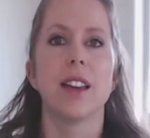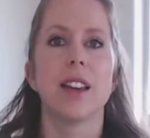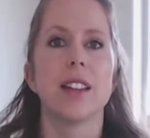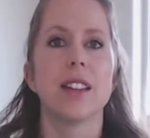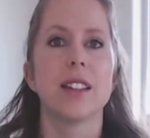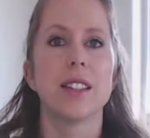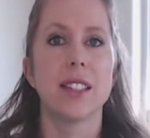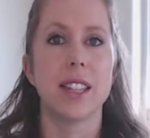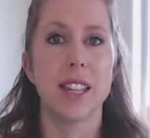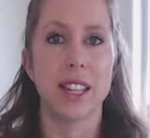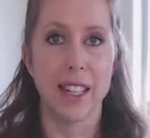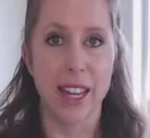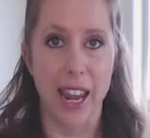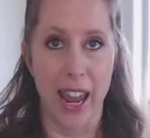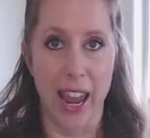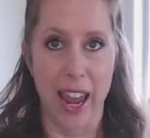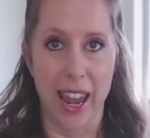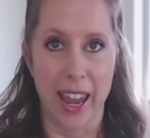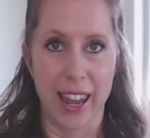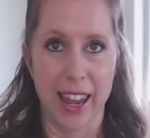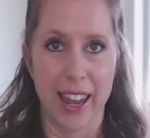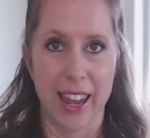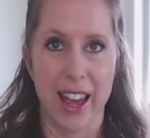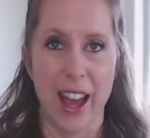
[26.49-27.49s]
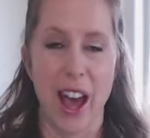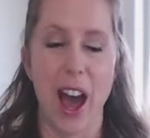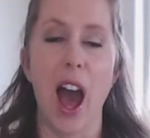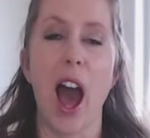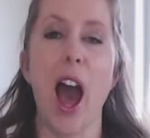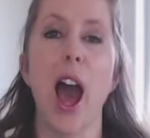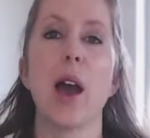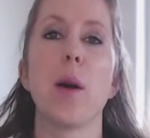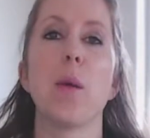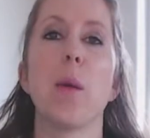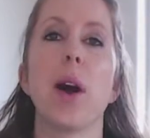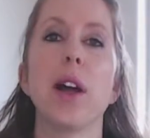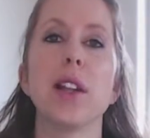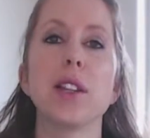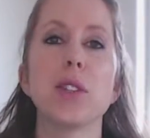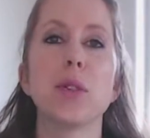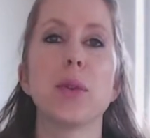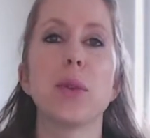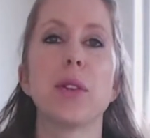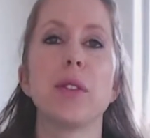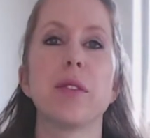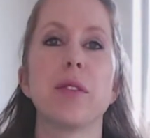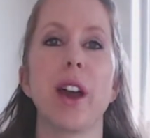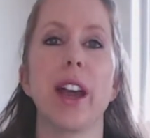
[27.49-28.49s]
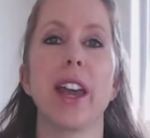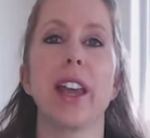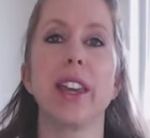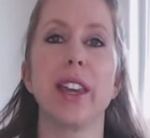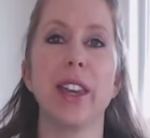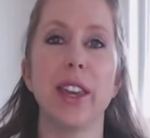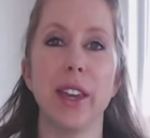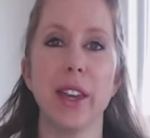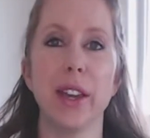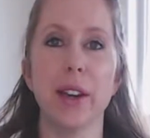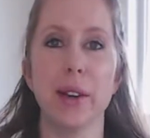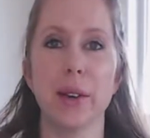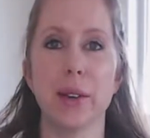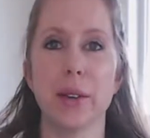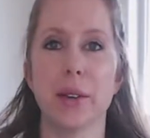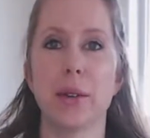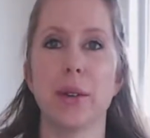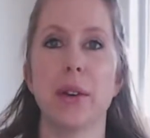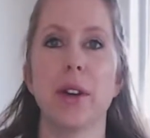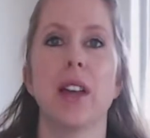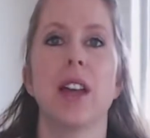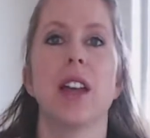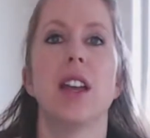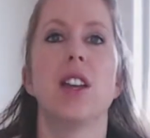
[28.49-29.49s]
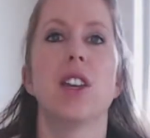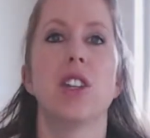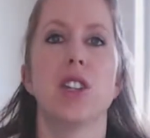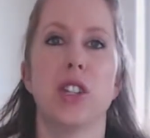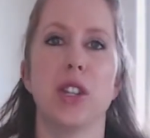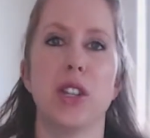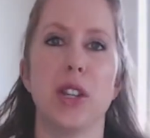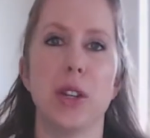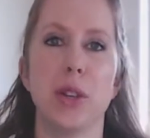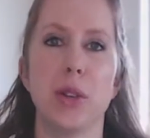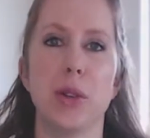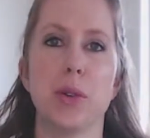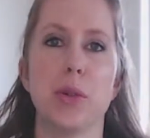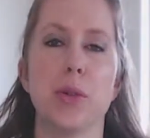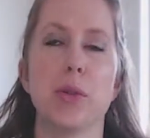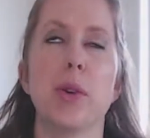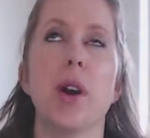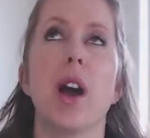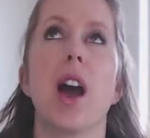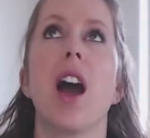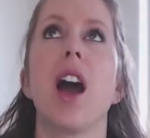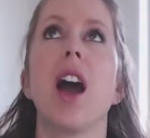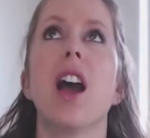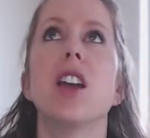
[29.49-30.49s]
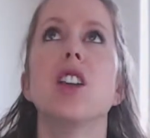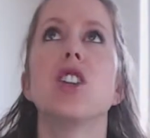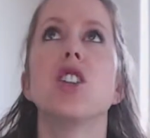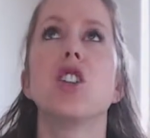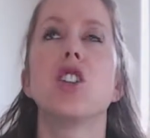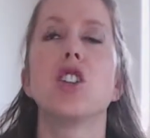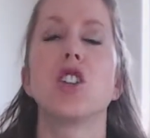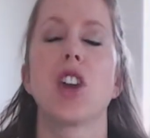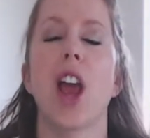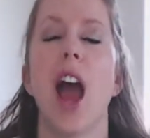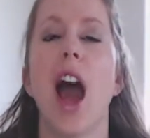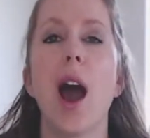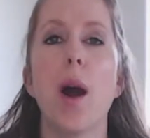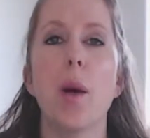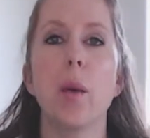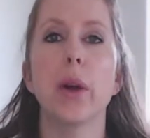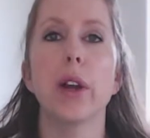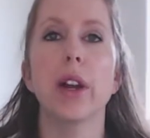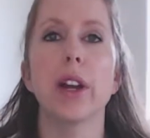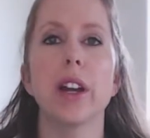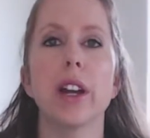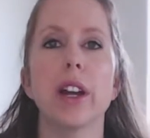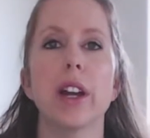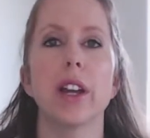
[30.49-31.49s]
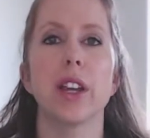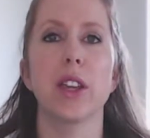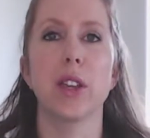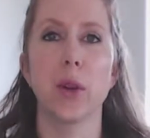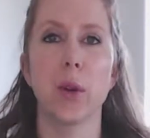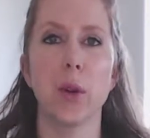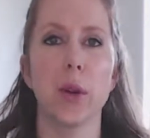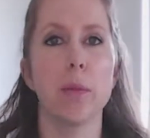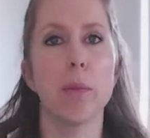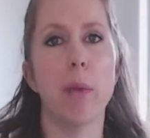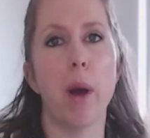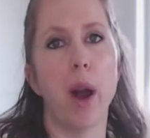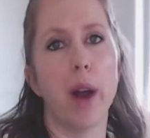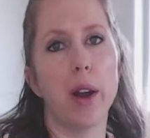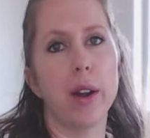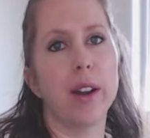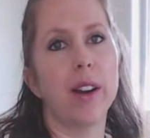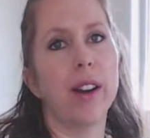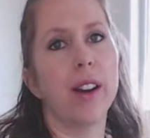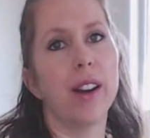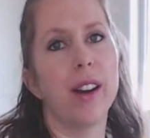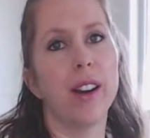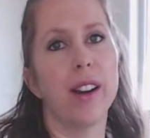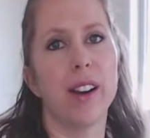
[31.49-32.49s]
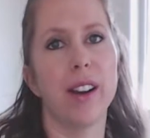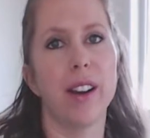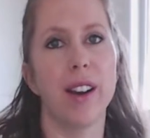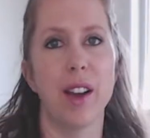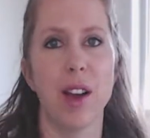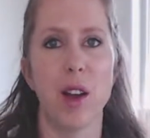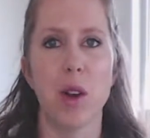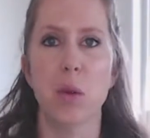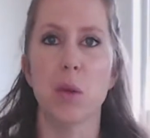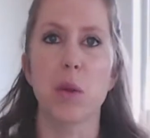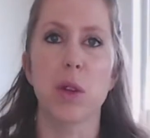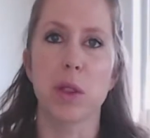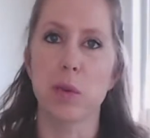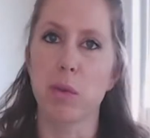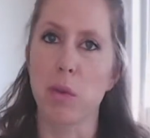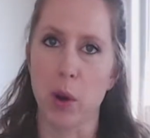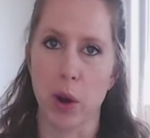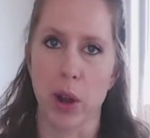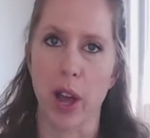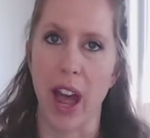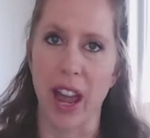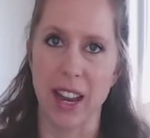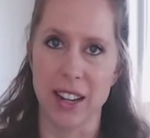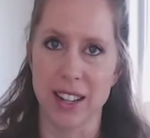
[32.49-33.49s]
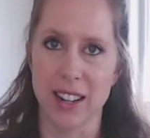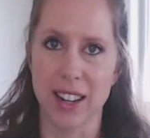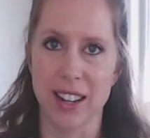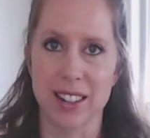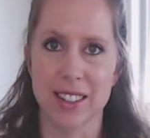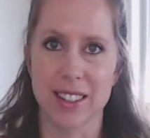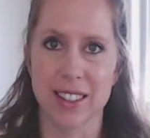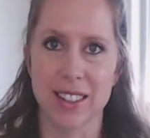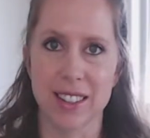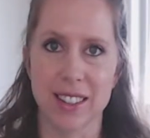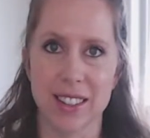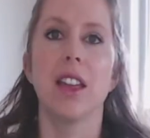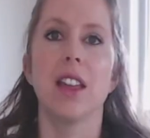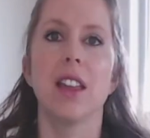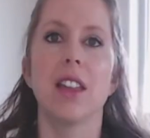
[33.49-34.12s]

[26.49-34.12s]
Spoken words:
Today, I want to invite you to shower your partner with more kindness.